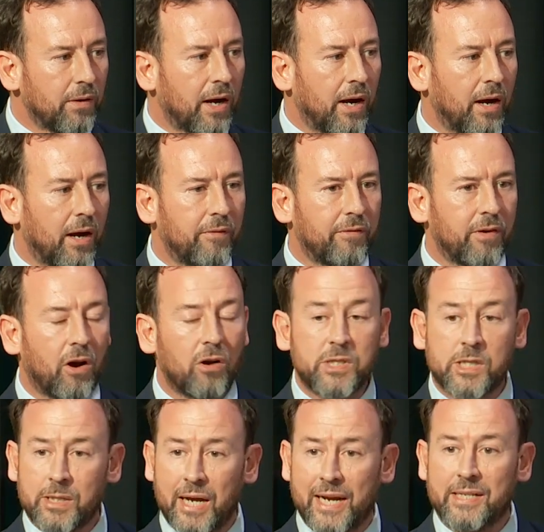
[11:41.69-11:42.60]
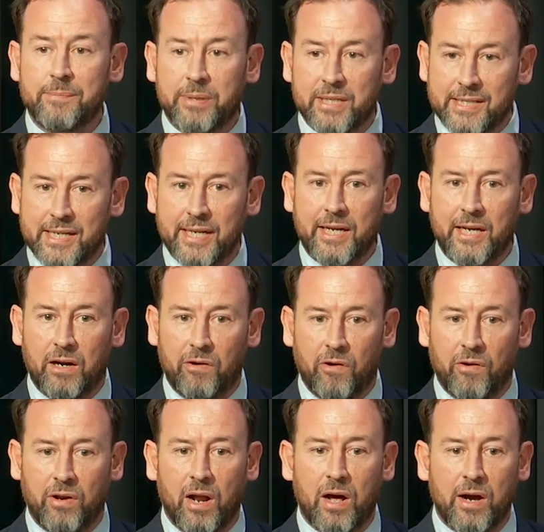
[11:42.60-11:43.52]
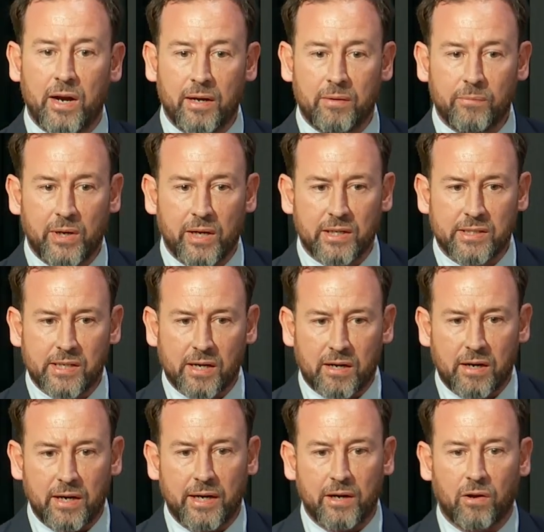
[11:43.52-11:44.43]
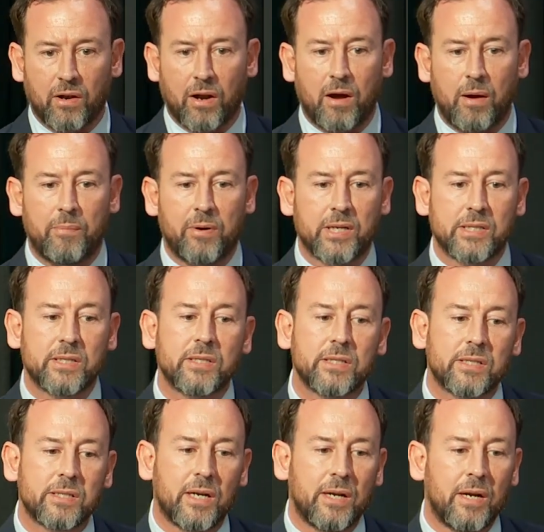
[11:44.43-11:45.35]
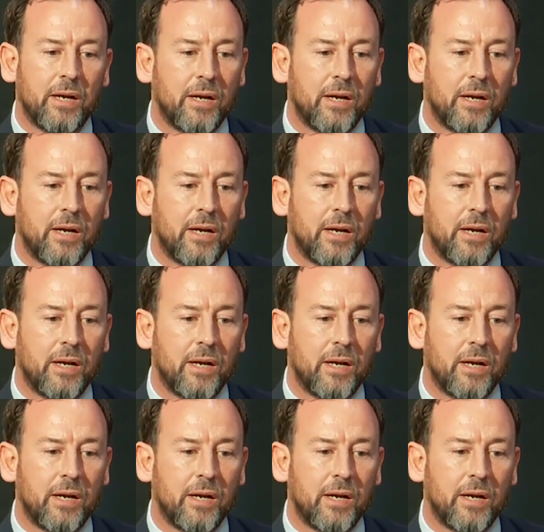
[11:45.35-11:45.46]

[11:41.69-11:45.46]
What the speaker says: in particular online, we had a tiny online presence,